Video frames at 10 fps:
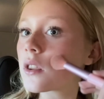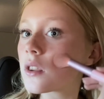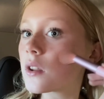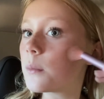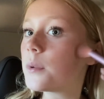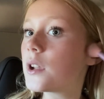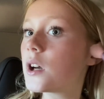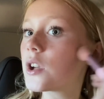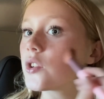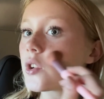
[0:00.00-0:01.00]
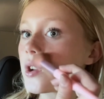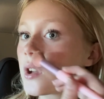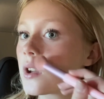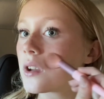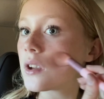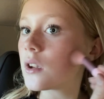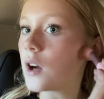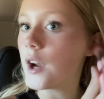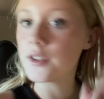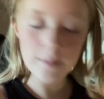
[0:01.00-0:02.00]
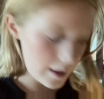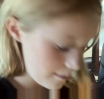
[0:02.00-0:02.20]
the blush. I do my